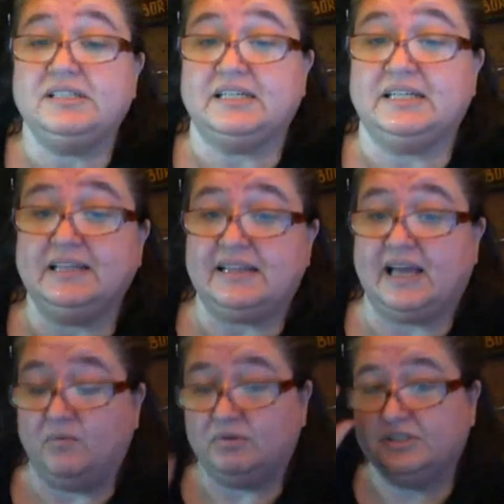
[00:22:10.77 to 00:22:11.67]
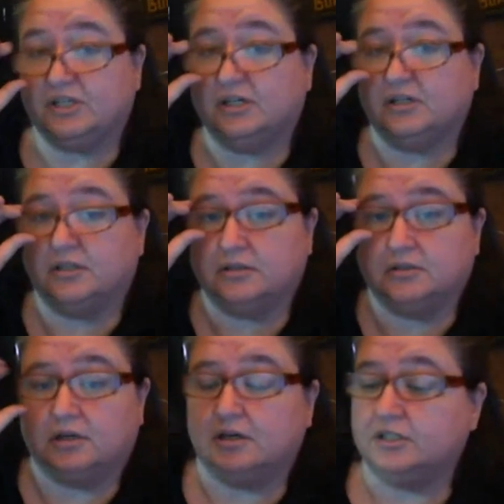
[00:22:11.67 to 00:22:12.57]
it. That was our
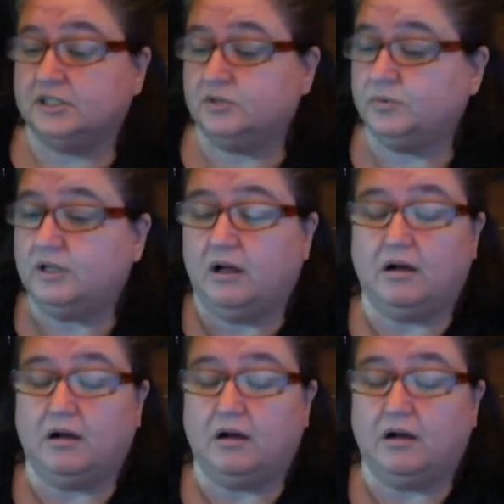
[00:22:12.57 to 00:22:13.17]
Goodwill haul.